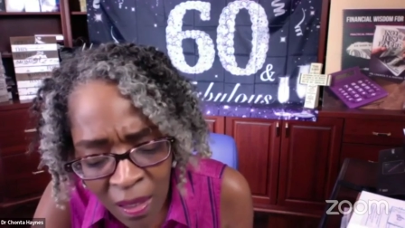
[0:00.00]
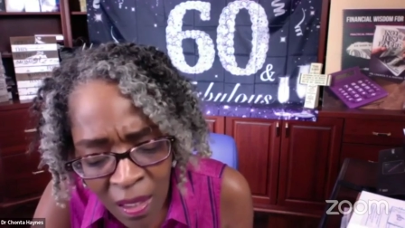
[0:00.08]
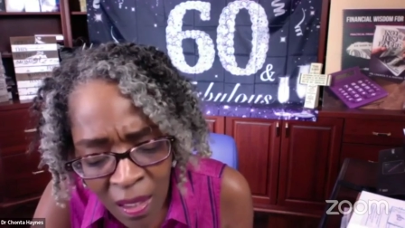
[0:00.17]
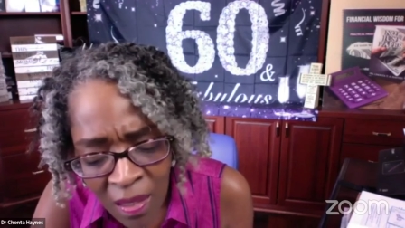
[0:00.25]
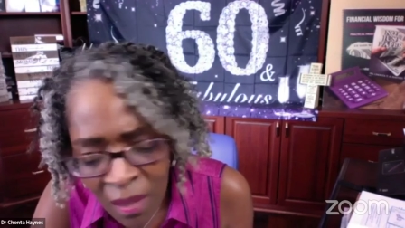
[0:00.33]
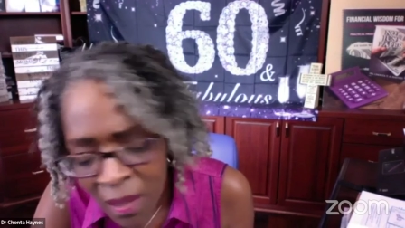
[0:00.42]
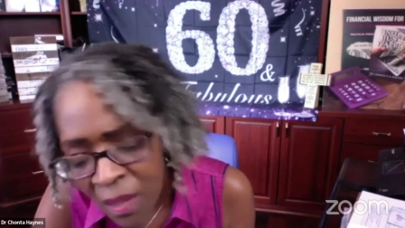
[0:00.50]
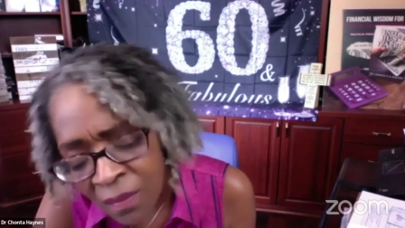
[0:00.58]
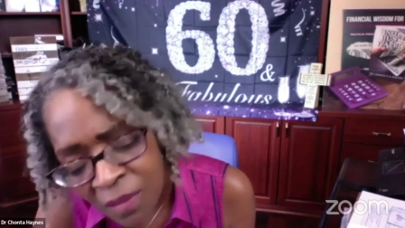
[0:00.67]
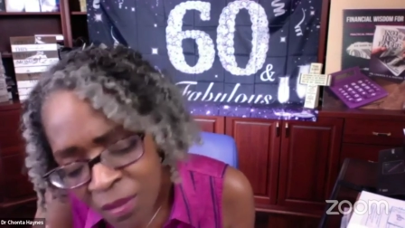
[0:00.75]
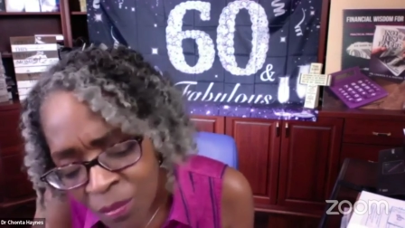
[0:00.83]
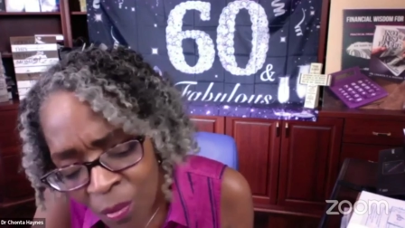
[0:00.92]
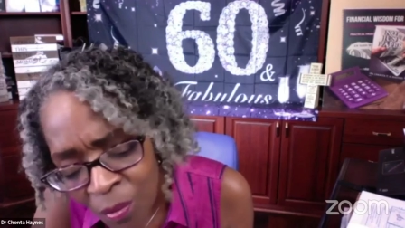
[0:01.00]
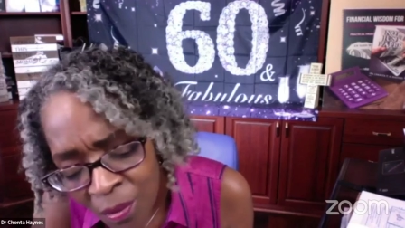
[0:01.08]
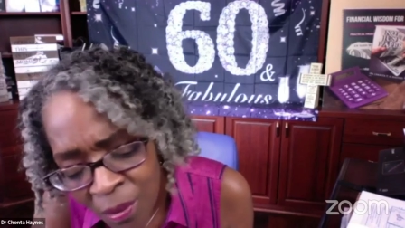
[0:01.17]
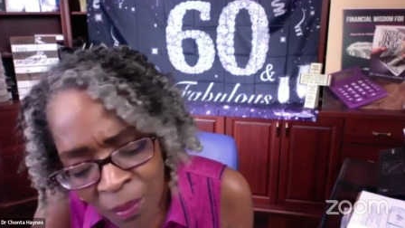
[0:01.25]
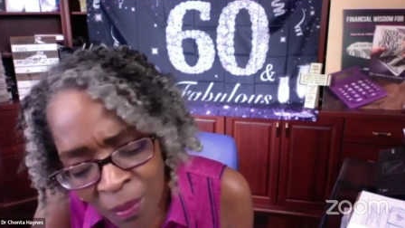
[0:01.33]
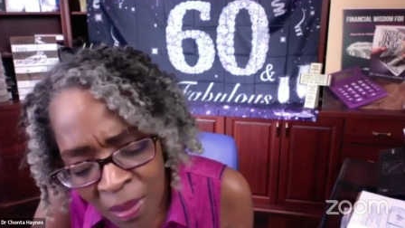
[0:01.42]
that loves us more
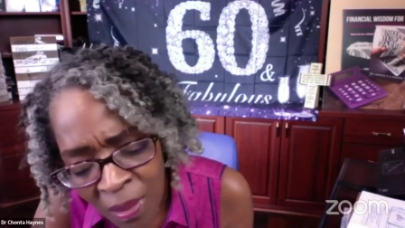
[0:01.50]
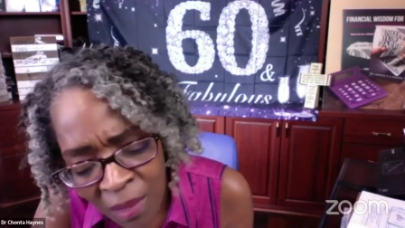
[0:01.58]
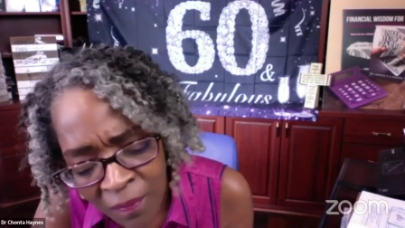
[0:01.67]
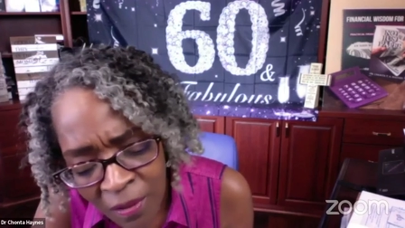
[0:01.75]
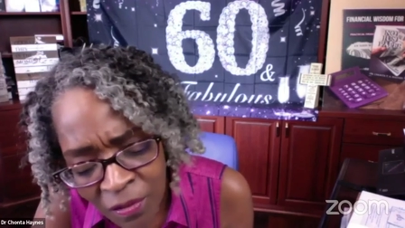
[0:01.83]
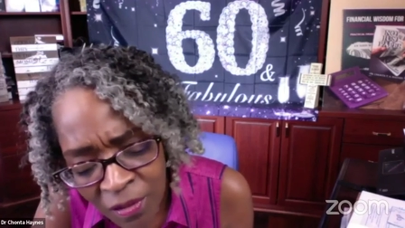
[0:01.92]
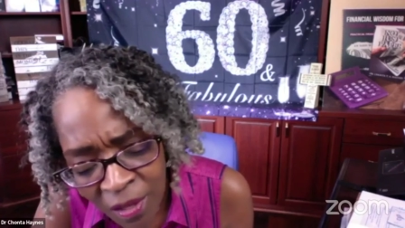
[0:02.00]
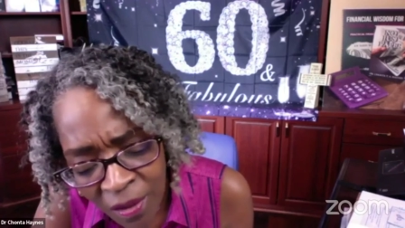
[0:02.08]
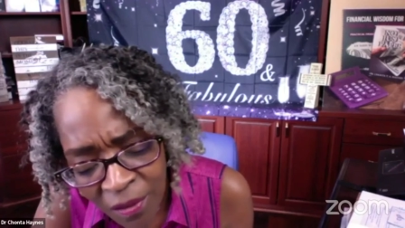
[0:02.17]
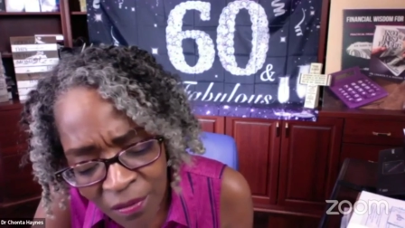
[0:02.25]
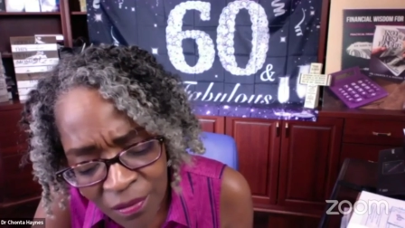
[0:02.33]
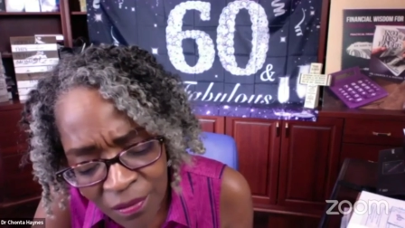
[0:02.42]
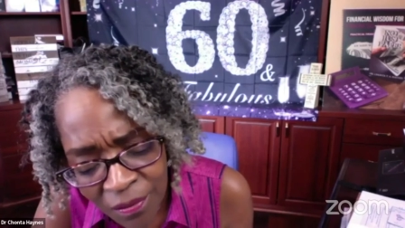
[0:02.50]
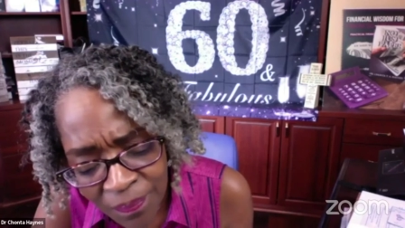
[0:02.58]
than we love ourselves.